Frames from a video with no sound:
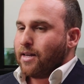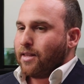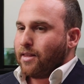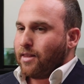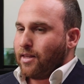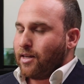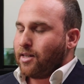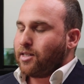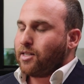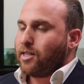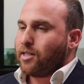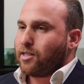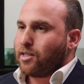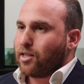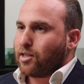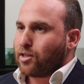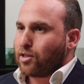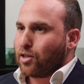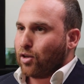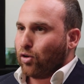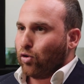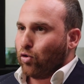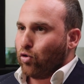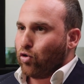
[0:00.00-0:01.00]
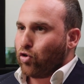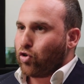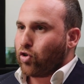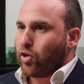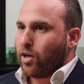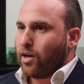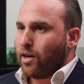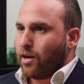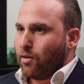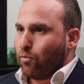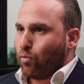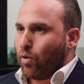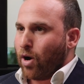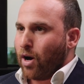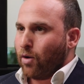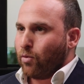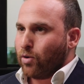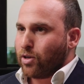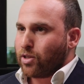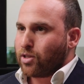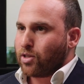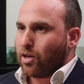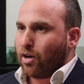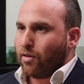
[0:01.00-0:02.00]
This is the solution and why
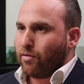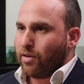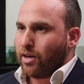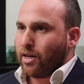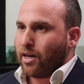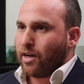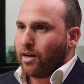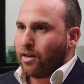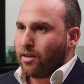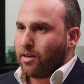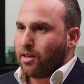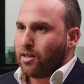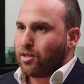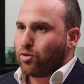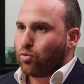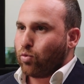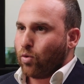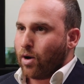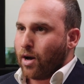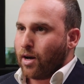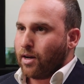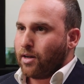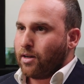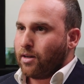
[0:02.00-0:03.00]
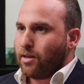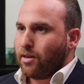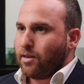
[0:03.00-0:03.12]
we're solving it in this way.